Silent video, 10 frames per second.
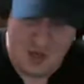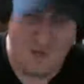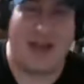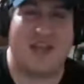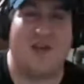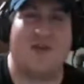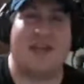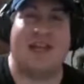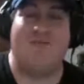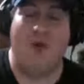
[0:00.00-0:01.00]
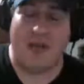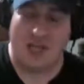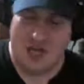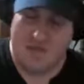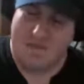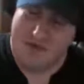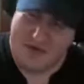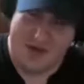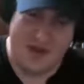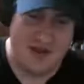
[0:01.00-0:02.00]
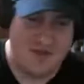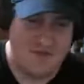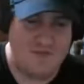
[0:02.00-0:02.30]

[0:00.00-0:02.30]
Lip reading: Too bad you don't get that point, Jim, but you know.